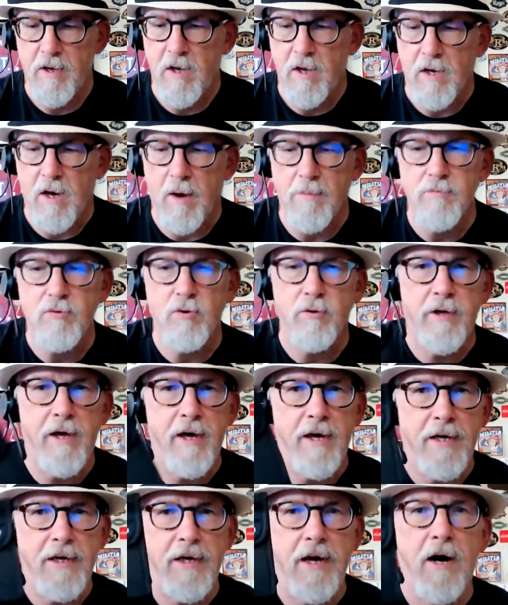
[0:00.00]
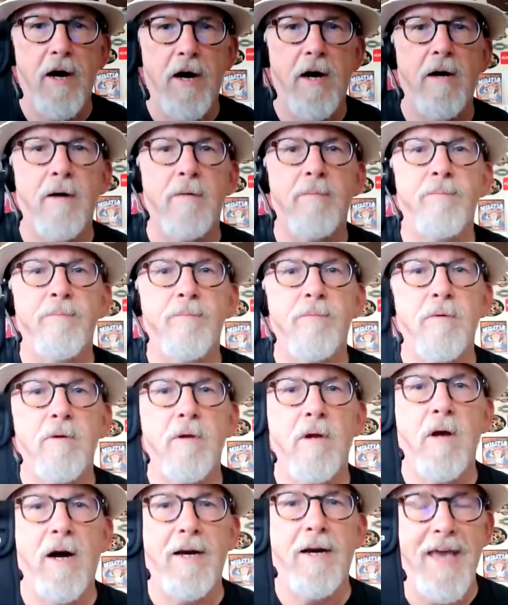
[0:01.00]
Comes with a
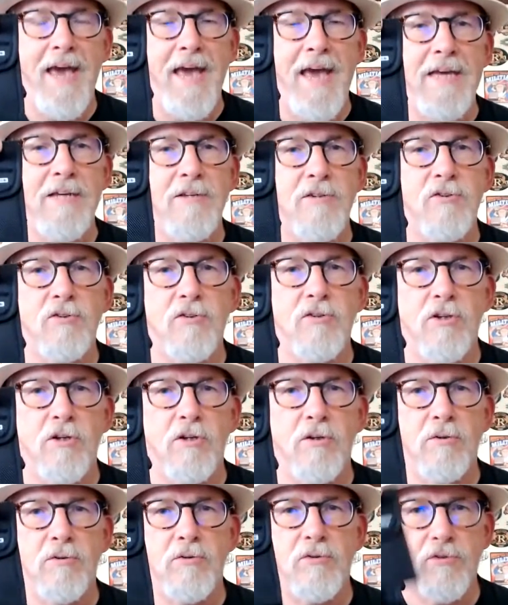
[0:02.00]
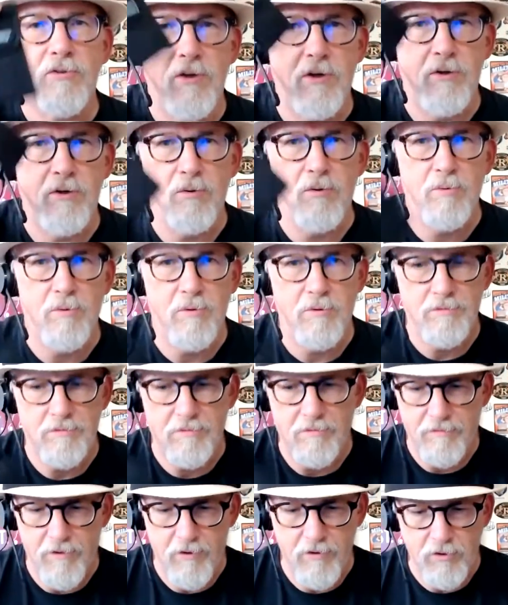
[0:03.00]
case too, so
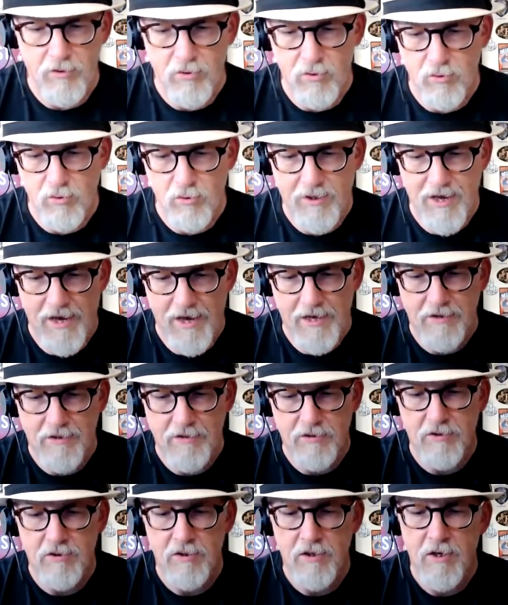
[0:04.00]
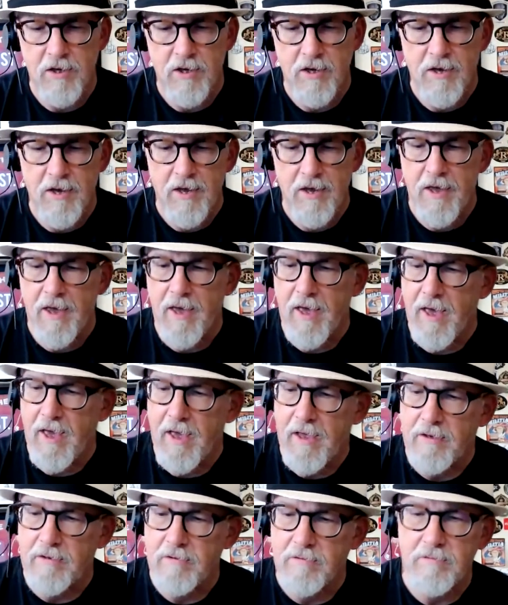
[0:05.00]
very cool case.
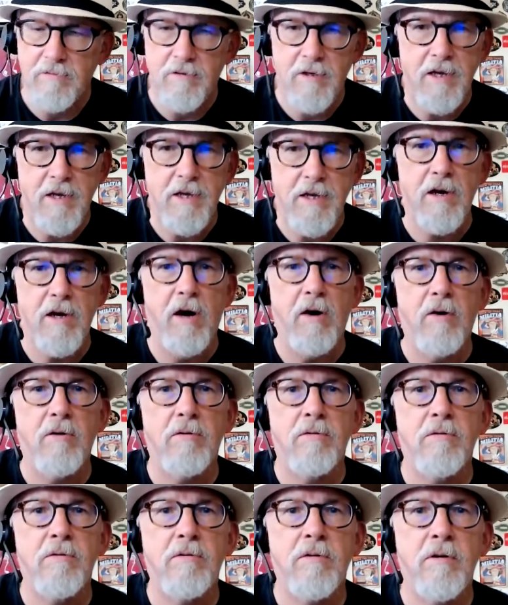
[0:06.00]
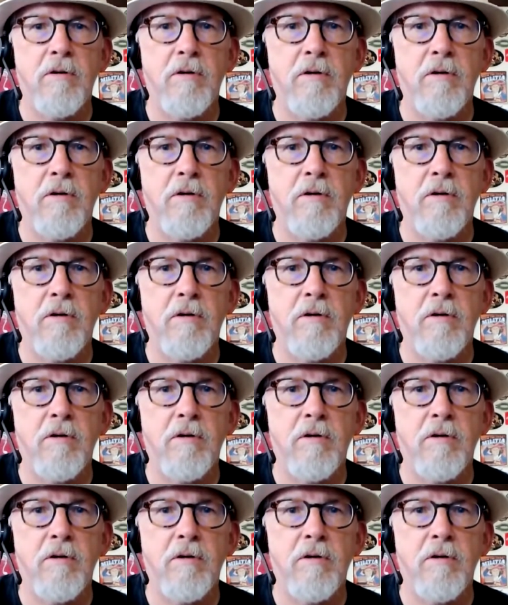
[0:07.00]
And here you go. It's